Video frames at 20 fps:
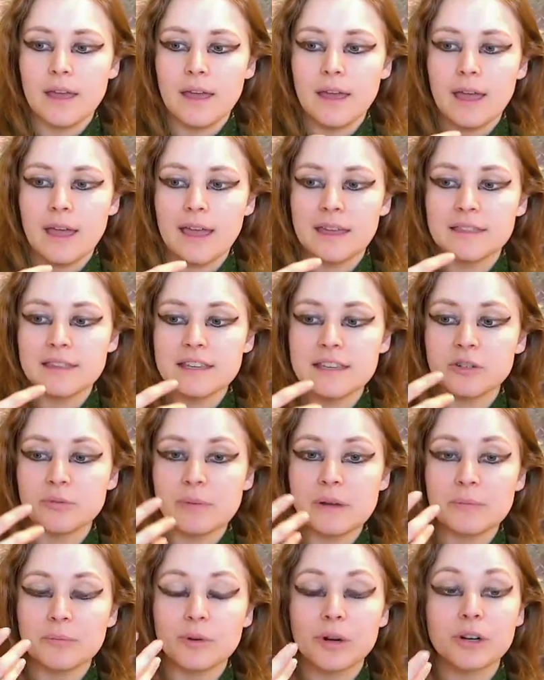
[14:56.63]
And these are
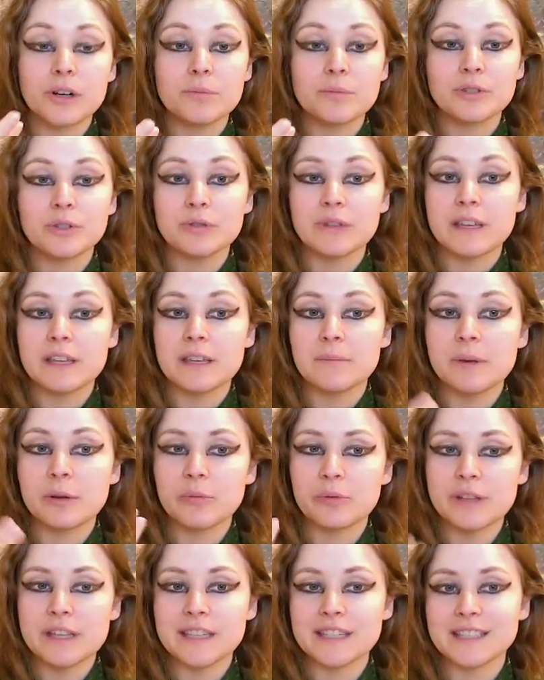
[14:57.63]
being brought up so they can be
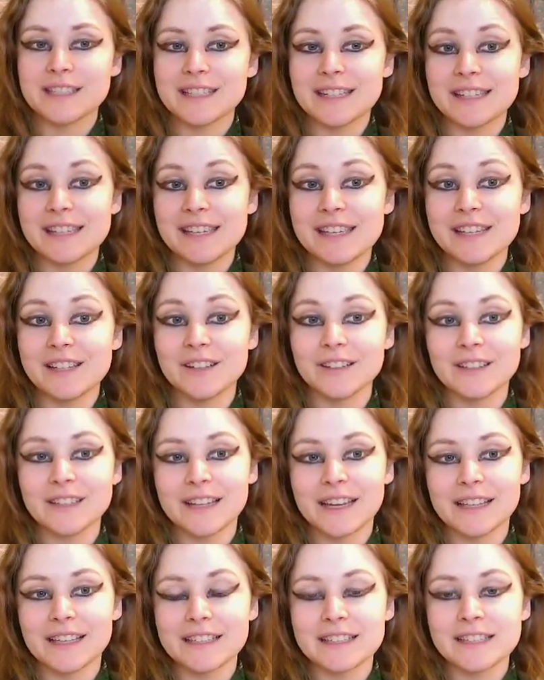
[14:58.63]
released and healed.
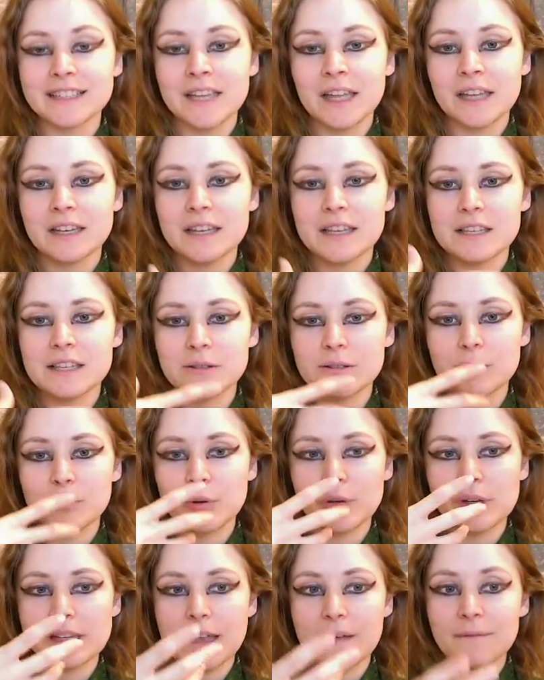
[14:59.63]
And the sun is
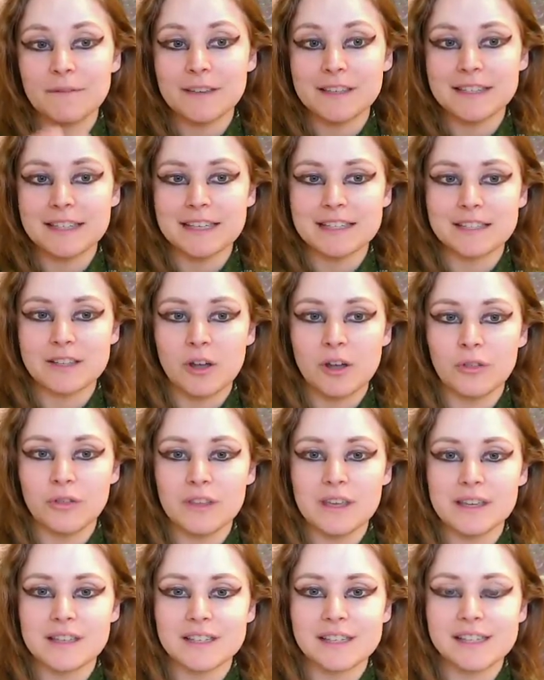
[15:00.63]
putting emphasis on
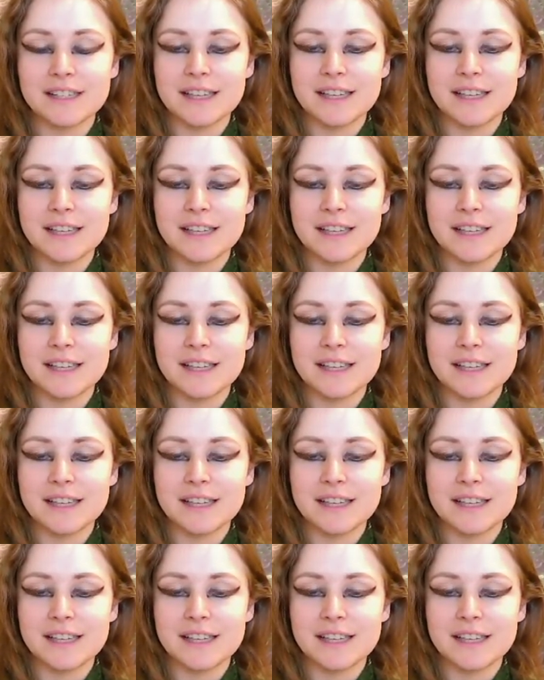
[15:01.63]
this,